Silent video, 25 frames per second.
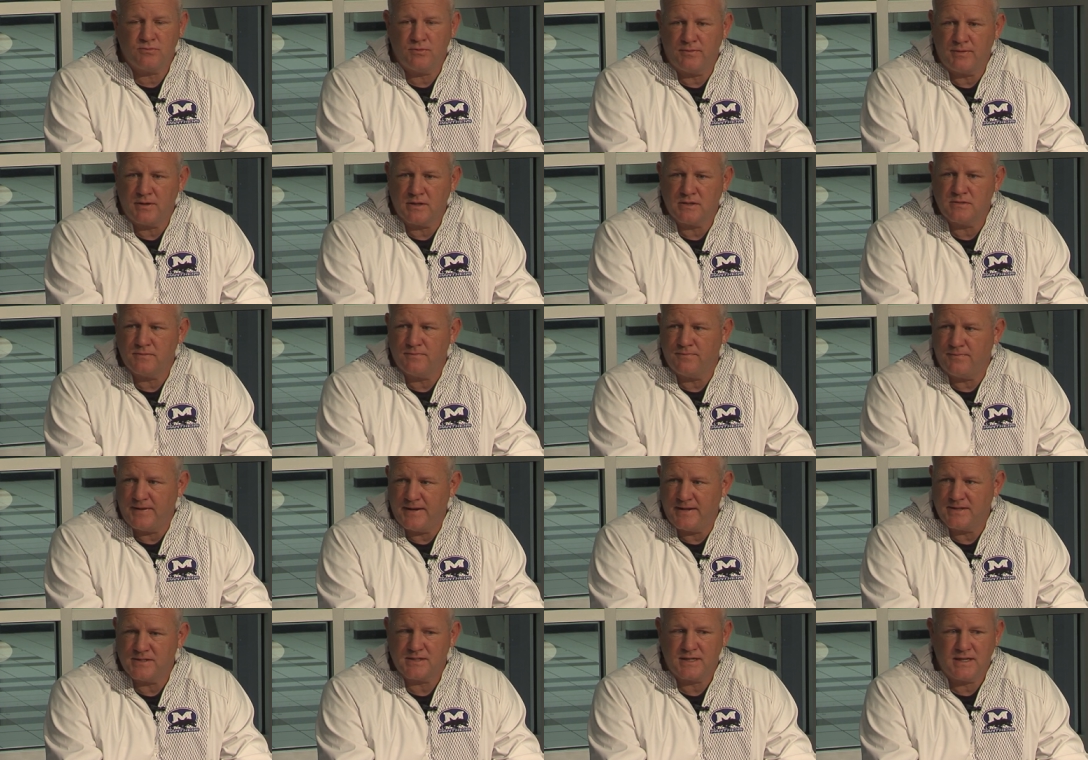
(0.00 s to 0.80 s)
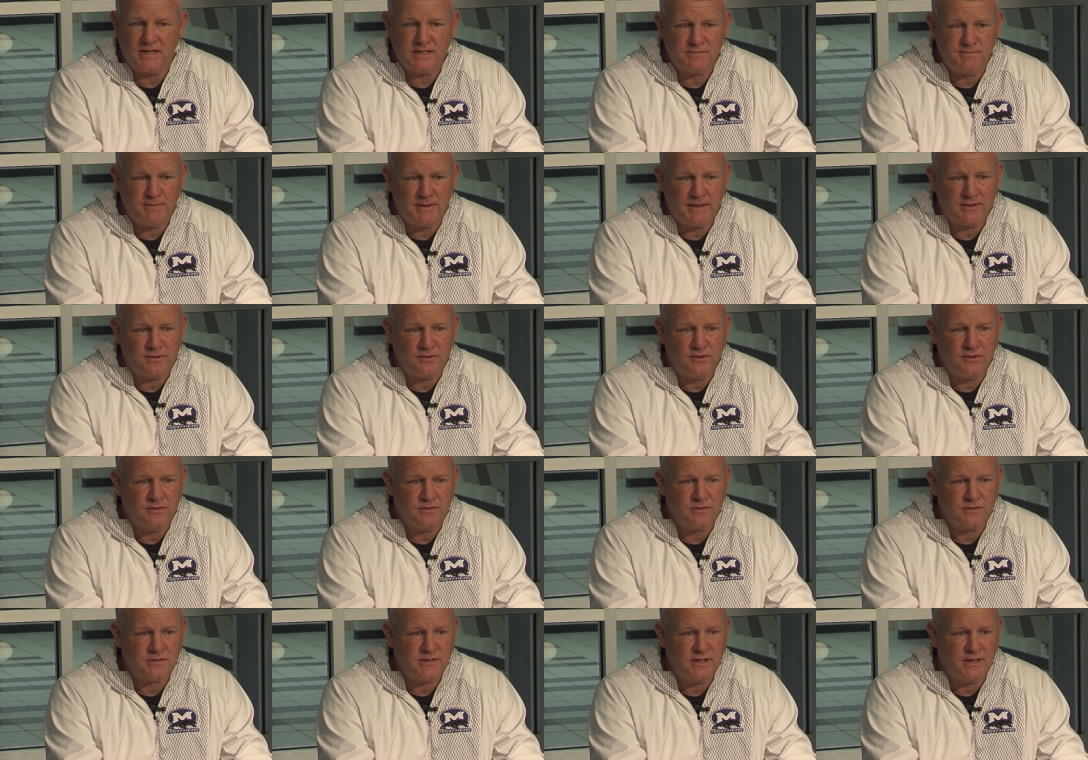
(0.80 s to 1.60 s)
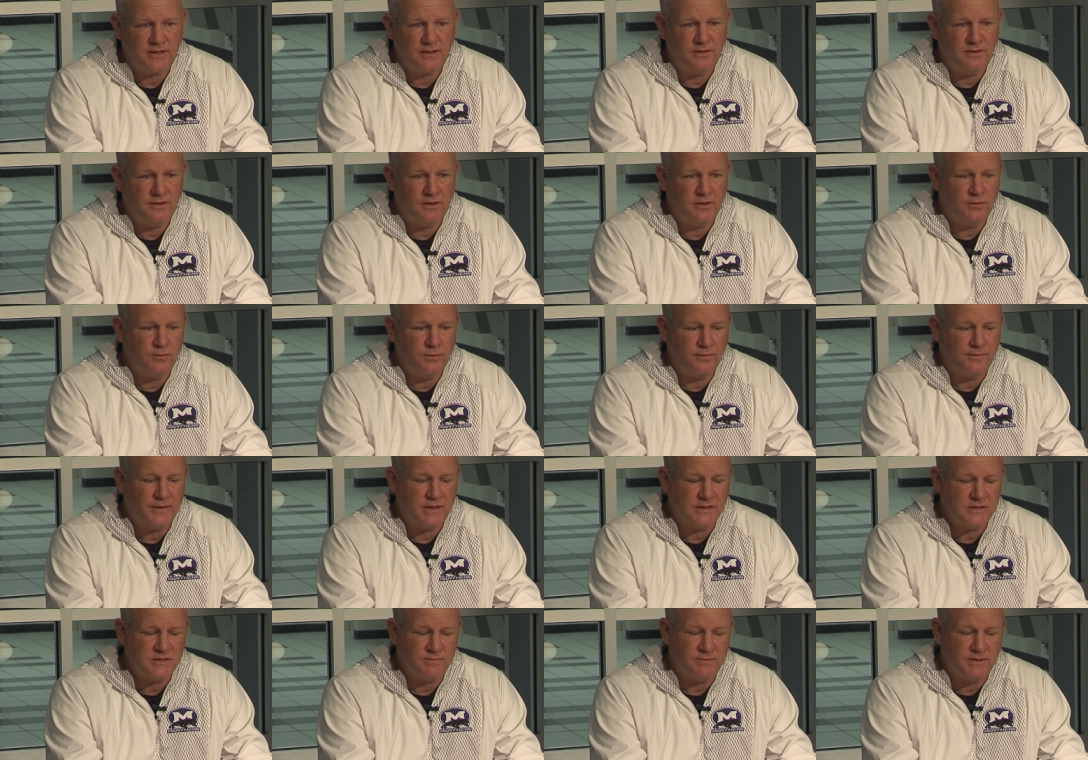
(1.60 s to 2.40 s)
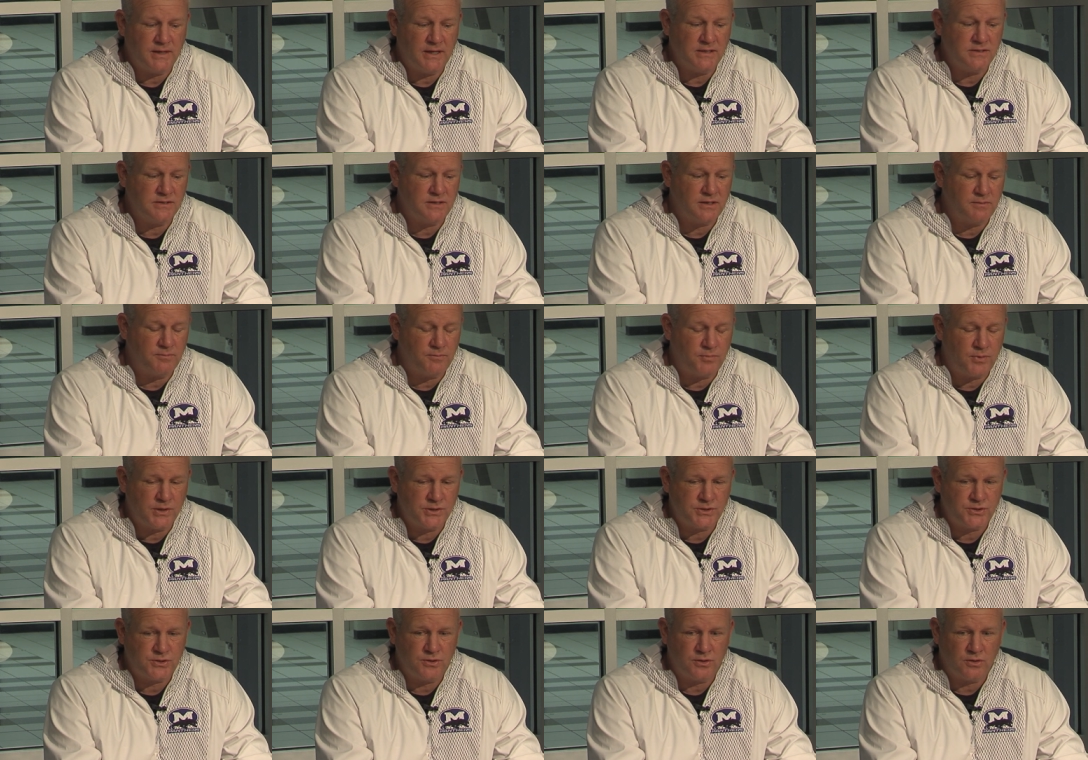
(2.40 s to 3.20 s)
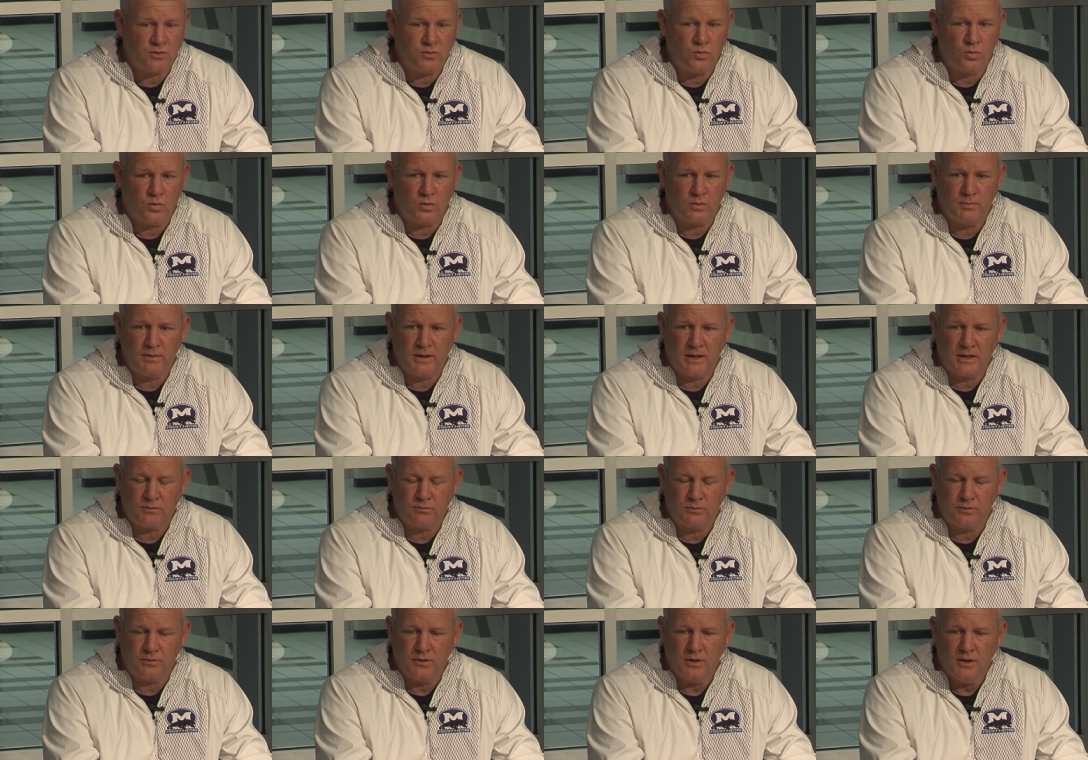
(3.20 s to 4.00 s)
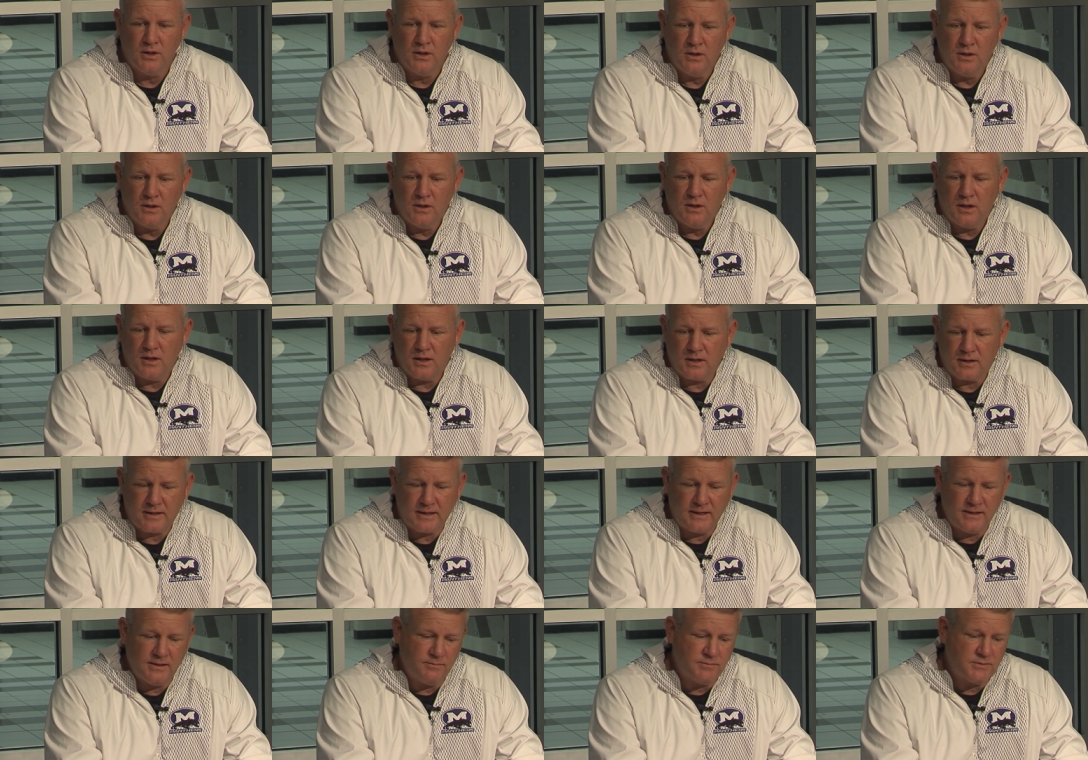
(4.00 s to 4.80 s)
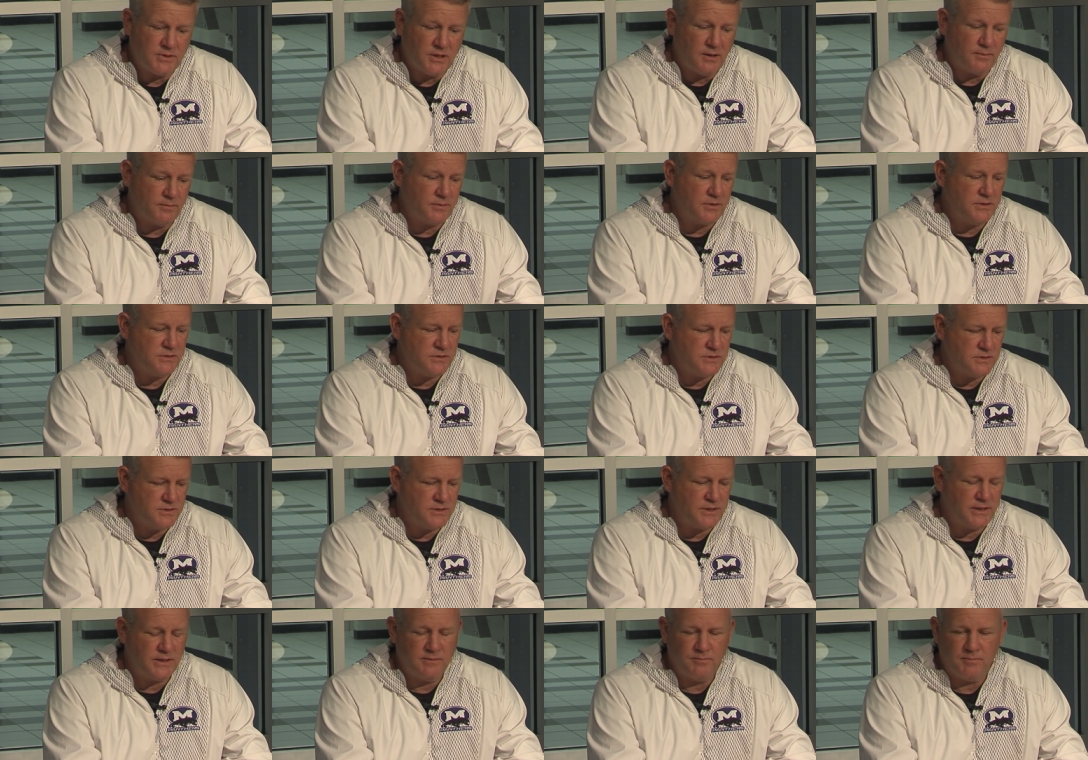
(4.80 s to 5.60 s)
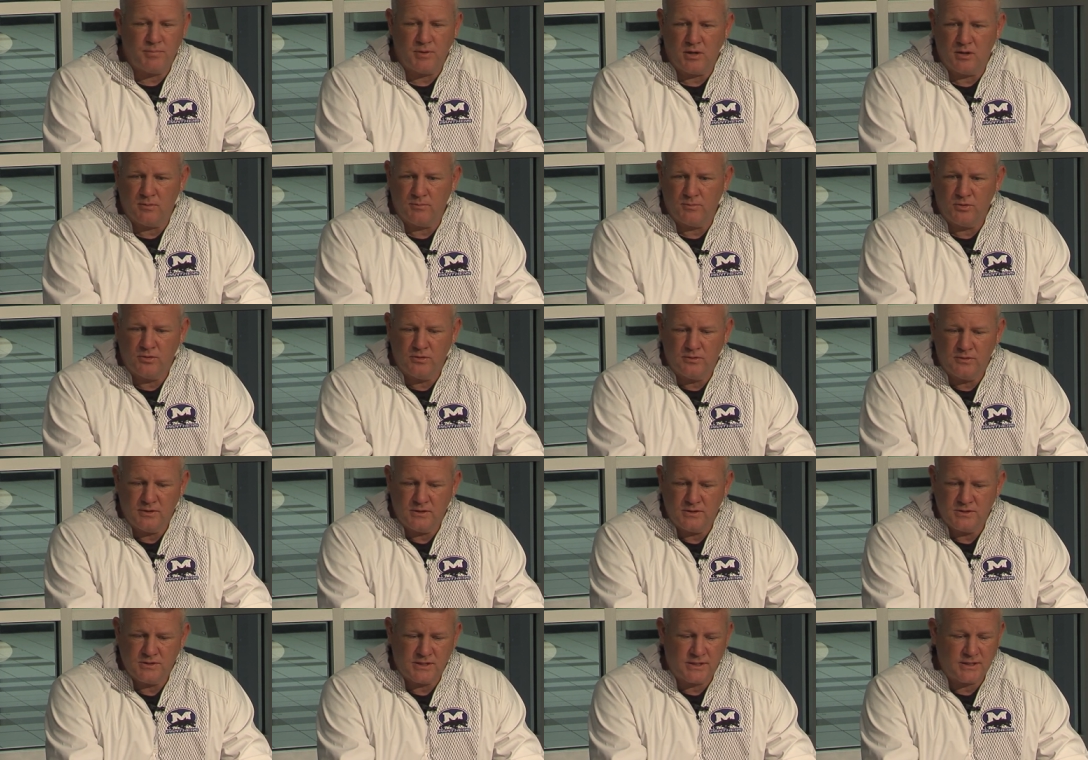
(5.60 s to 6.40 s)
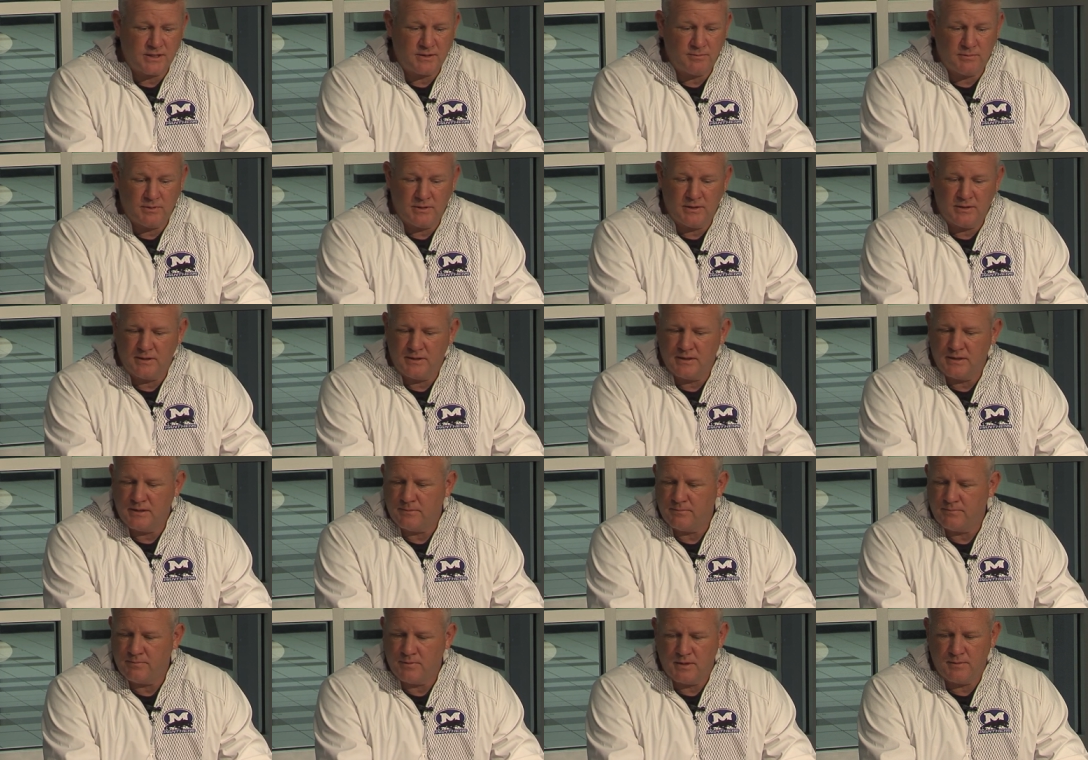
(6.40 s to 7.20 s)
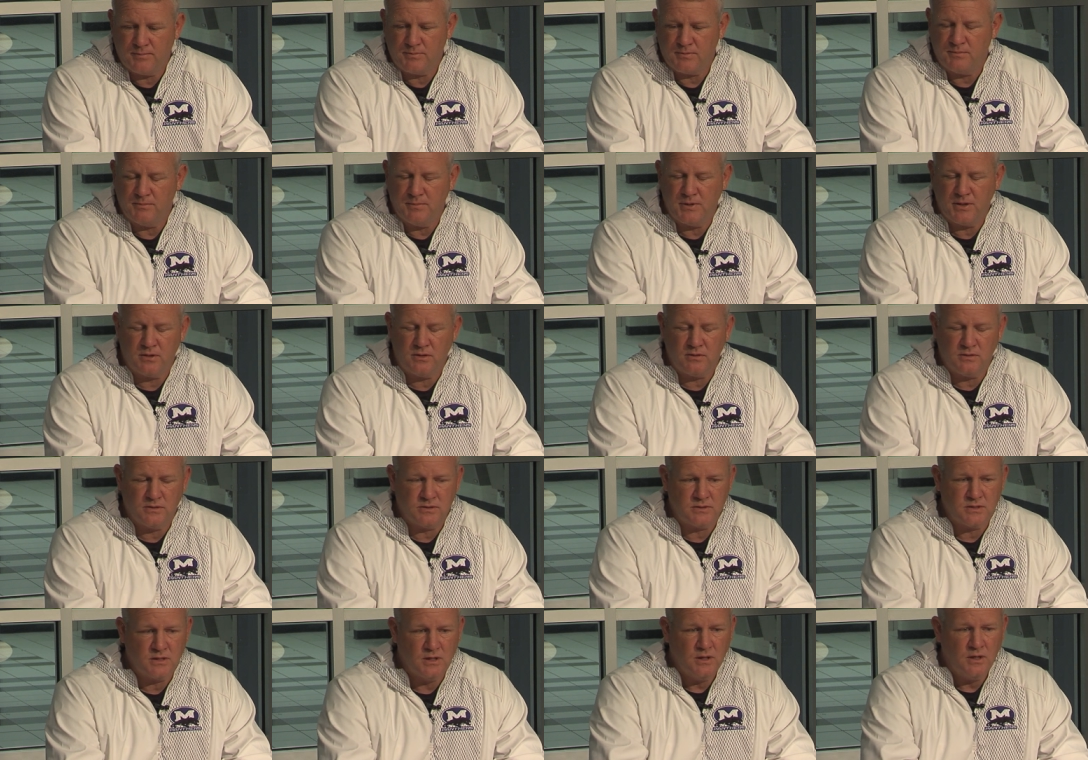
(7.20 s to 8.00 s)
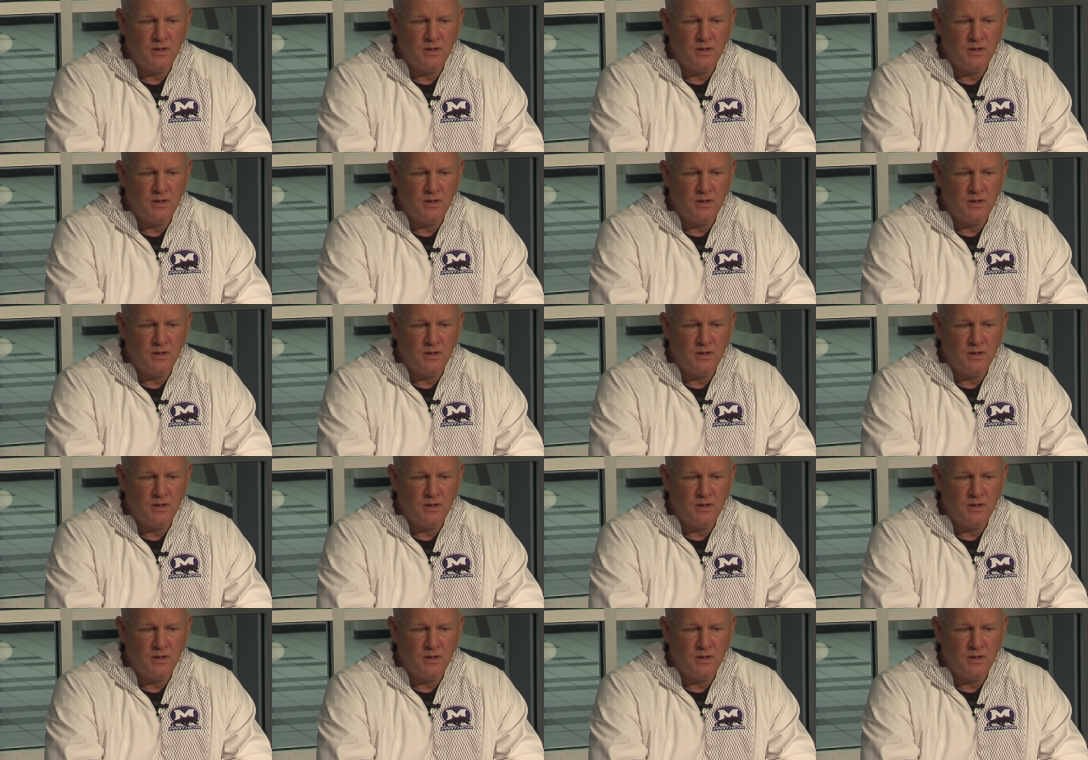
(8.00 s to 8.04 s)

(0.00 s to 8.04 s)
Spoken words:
We've got some fast guys back there in the secondary. We've got some guys that can pressure the quarterback with Caleb Tompkins and Jalen Palmer, and then Jacob Lindley up the middle has